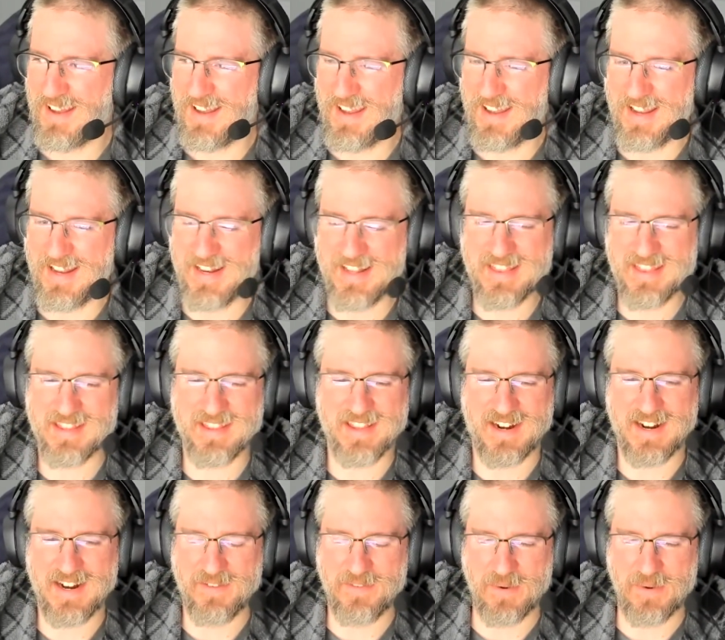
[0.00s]
Anything that
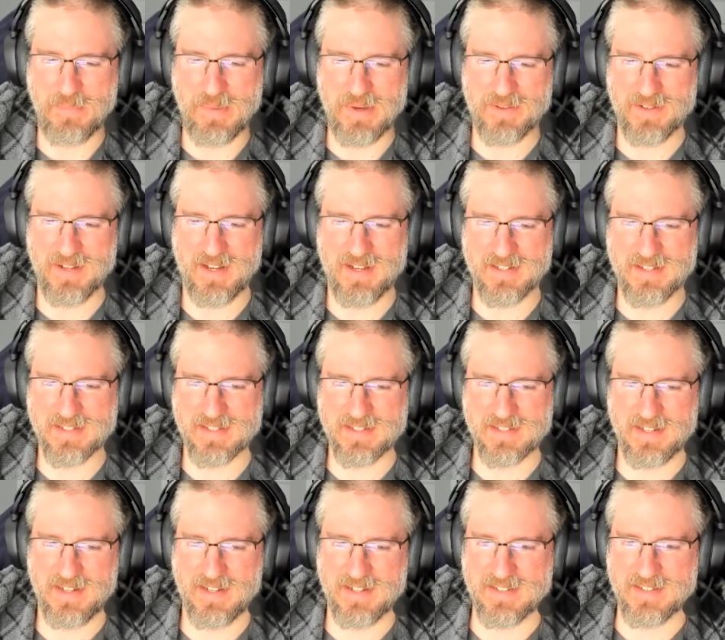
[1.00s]
I ever built as
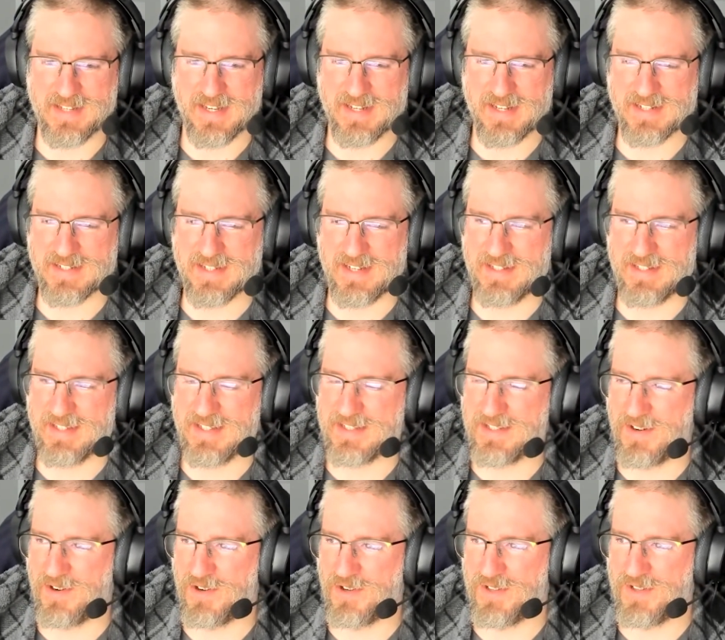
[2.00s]
a data scientist
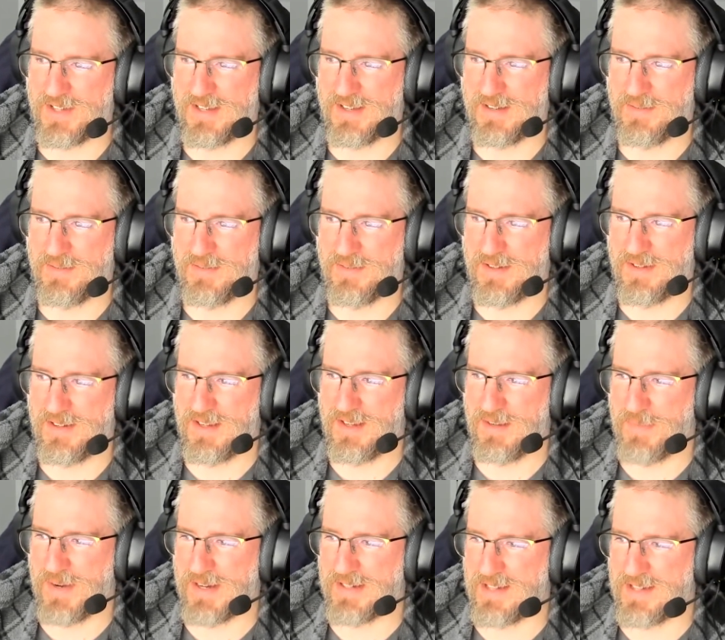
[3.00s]
early in
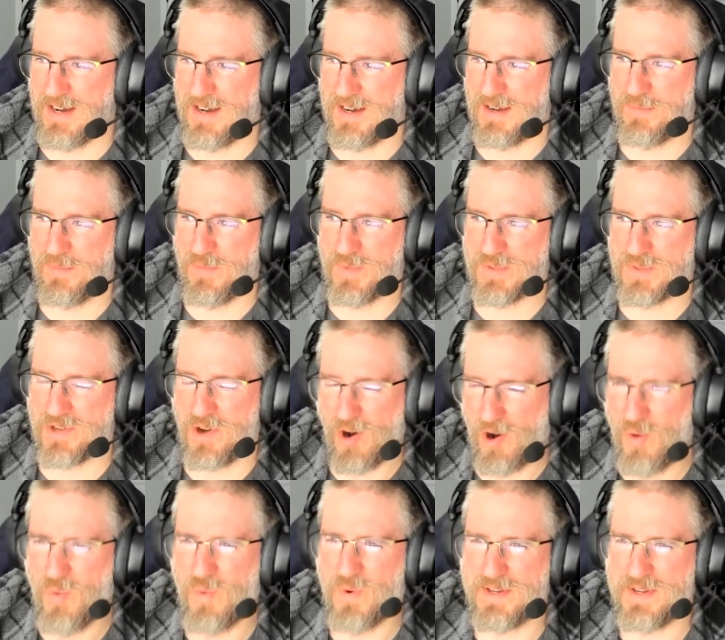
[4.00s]
my time was
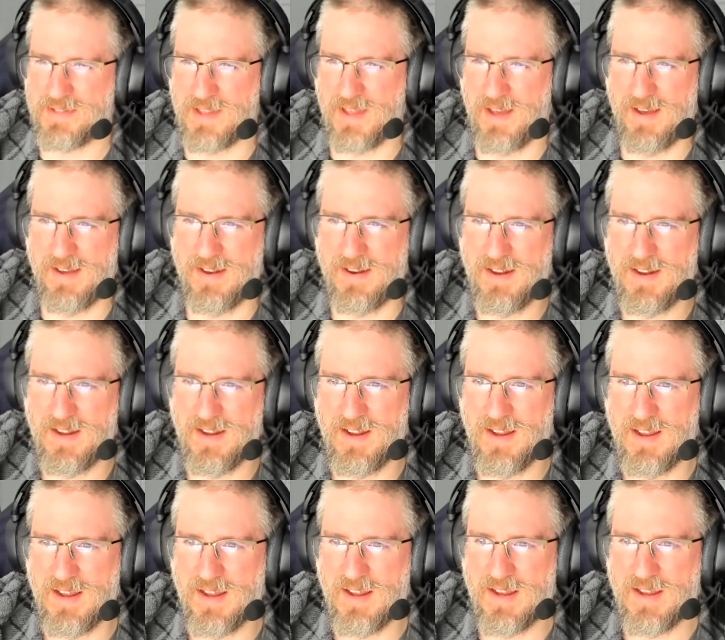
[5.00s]
always that
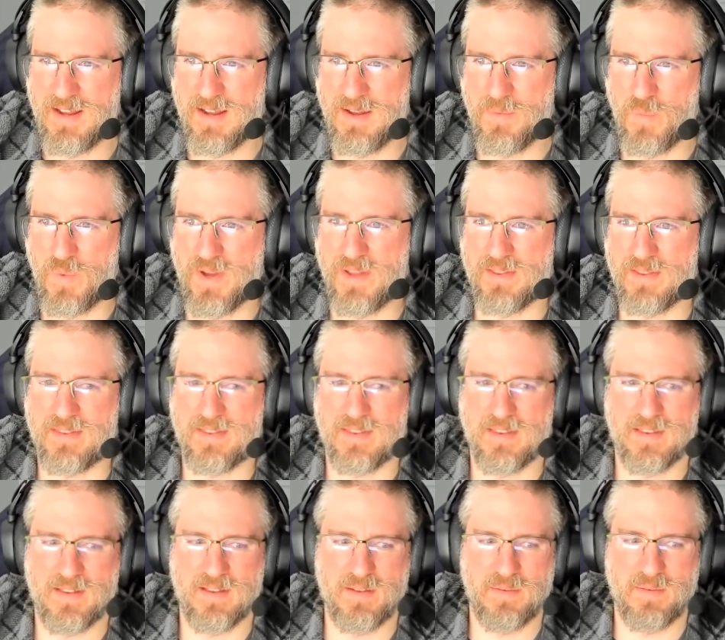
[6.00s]
with,
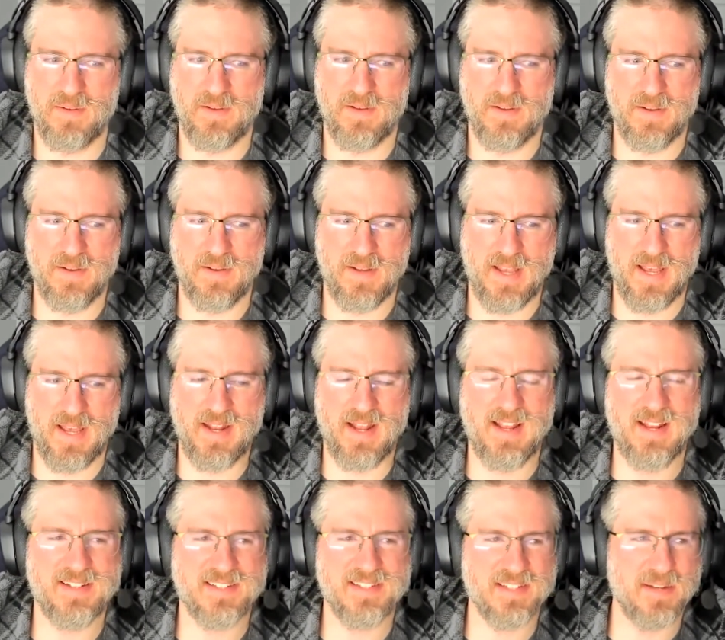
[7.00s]
and
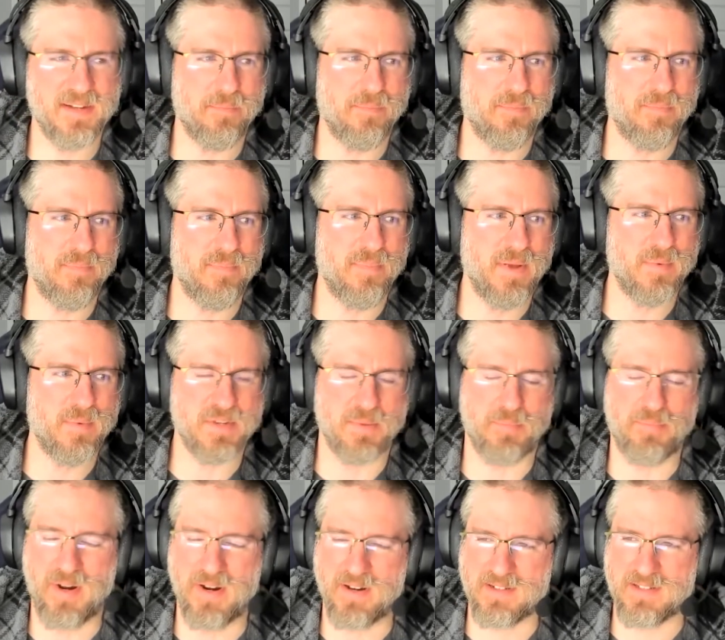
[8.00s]
it was a
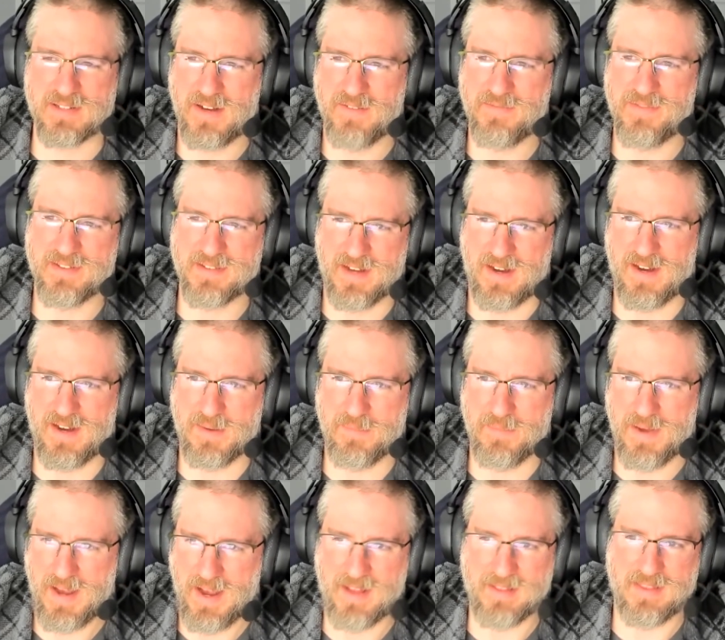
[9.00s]
product of the time
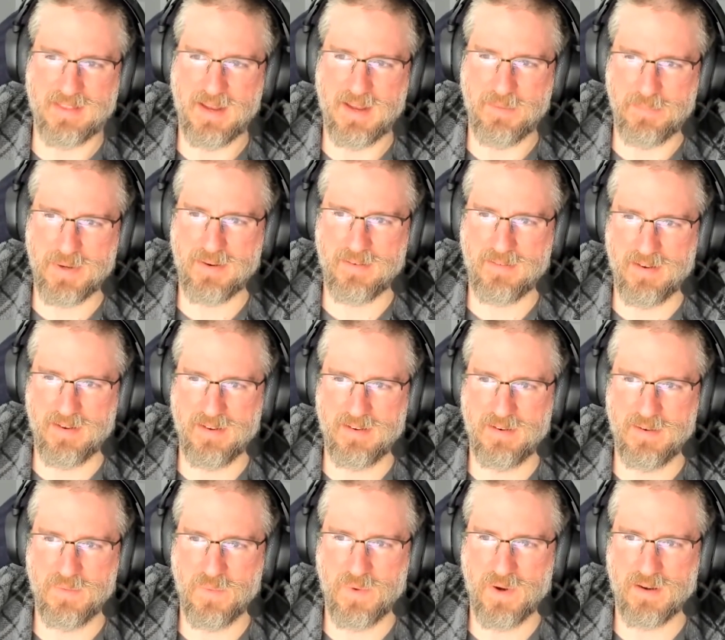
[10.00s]
at that
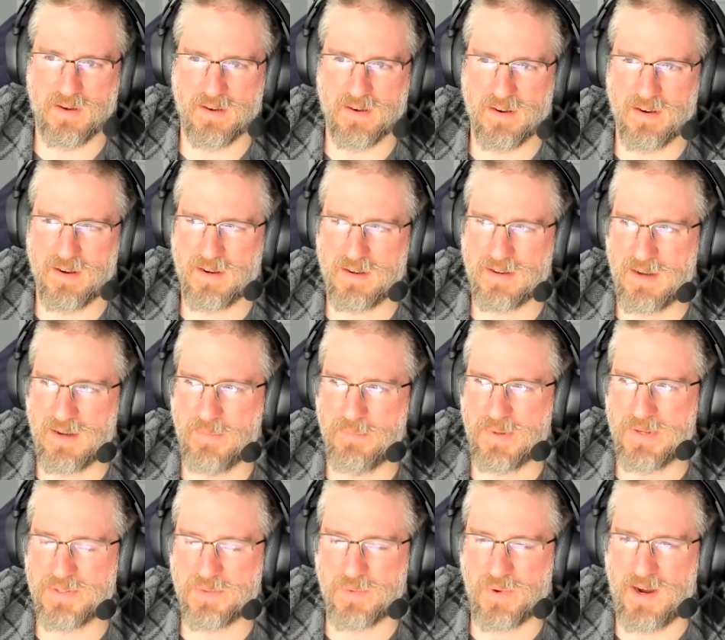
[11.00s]
period where
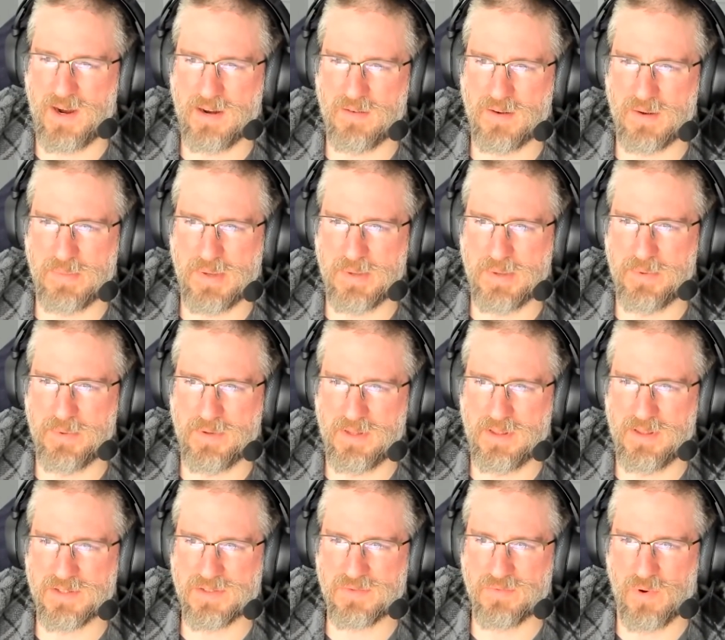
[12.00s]
companies were hiring people in
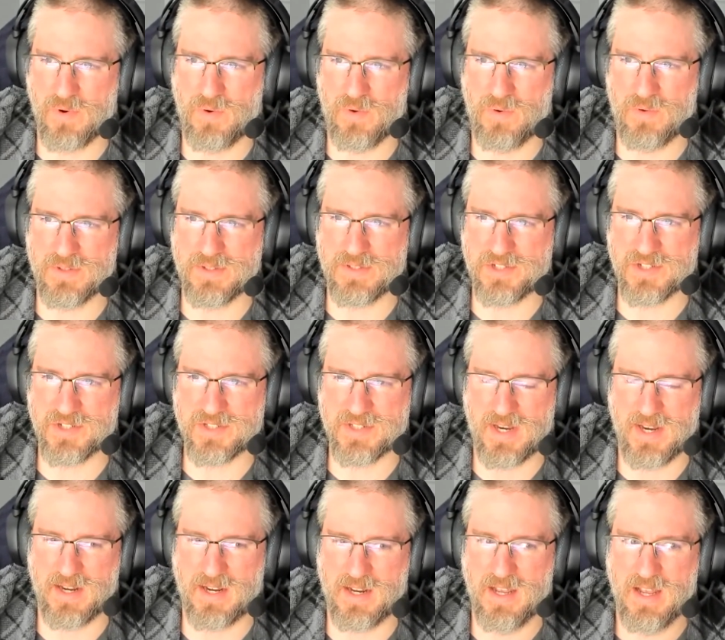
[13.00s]
this role and just
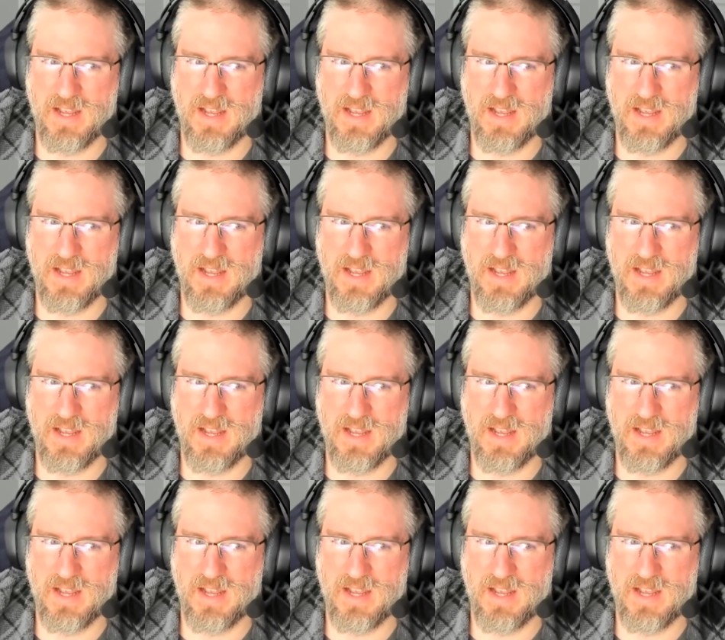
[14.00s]
saying,